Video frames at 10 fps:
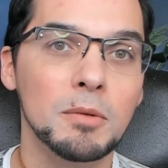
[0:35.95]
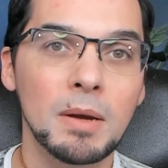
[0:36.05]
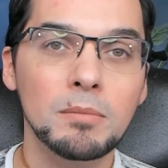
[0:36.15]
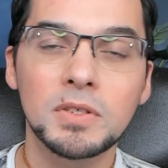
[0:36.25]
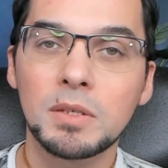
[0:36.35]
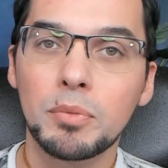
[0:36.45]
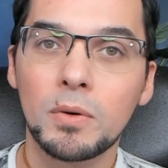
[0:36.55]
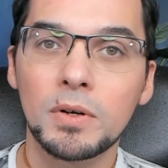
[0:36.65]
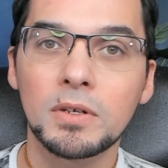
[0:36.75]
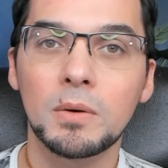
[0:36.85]
member
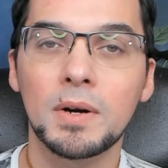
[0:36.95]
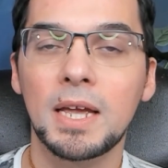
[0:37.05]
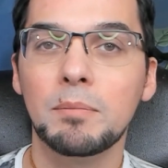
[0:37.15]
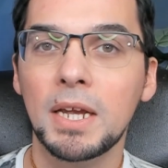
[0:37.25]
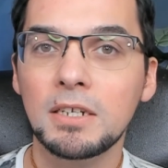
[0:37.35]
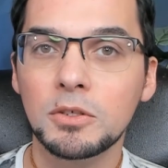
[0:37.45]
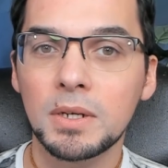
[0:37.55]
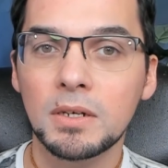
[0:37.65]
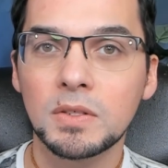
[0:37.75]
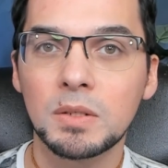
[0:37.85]
supporter or a
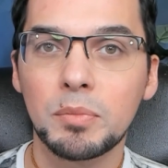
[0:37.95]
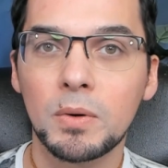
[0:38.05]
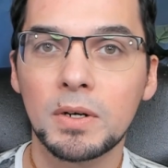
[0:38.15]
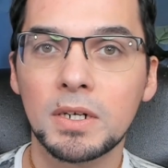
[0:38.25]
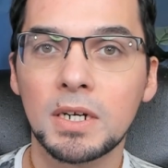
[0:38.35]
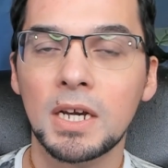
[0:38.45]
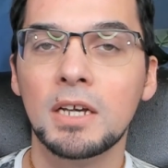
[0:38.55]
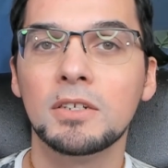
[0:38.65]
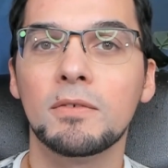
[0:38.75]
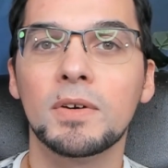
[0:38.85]
Patreon supporter,
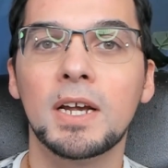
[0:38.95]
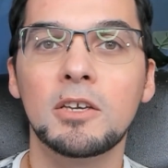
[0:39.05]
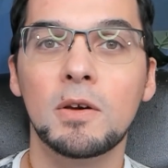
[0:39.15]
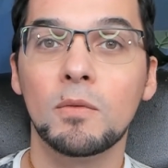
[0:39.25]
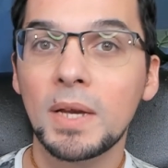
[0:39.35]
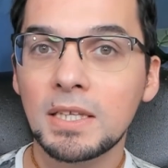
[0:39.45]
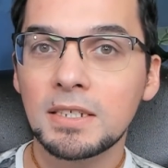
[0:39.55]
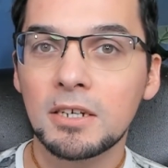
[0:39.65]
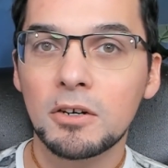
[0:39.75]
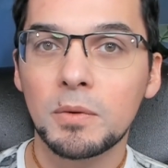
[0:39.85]
don't forget you have weekly
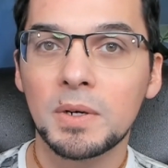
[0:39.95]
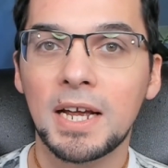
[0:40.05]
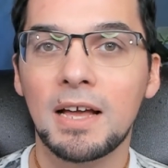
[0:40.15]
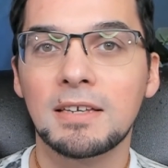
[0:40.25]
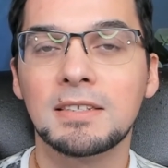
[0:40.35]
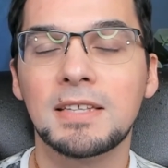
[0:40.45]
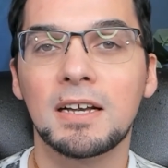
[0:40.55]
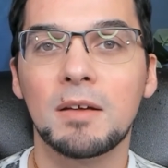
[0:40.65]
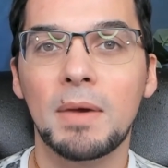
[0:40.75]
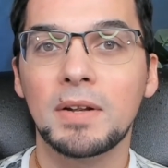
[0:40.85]
tarot forecasts that
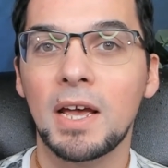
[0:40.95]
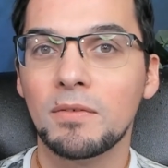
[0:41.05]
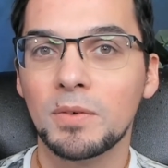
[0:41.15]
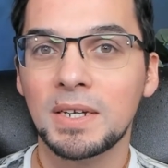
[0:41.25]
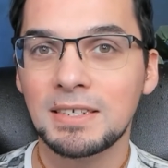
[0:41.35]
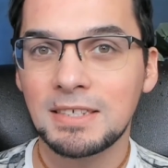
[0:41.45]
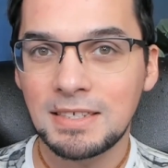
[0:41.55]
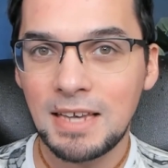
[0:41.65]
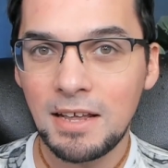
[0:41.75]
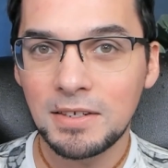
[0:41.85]
come out every
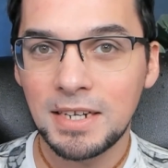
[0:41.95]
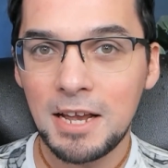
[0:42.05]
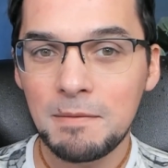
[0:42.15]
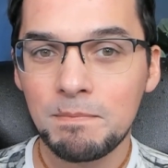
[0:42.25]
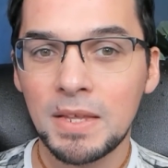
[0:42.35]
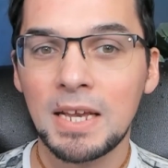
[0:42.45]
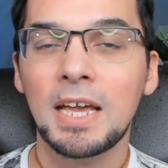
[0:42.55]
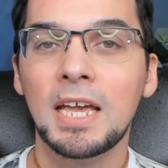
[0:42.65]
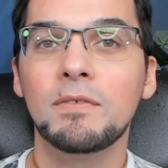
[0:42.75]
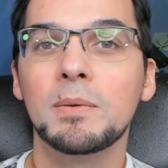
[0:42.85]
Saturday.
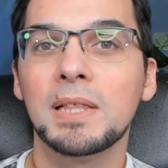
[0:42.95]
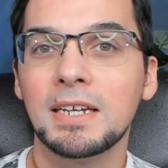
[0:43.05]
If you would like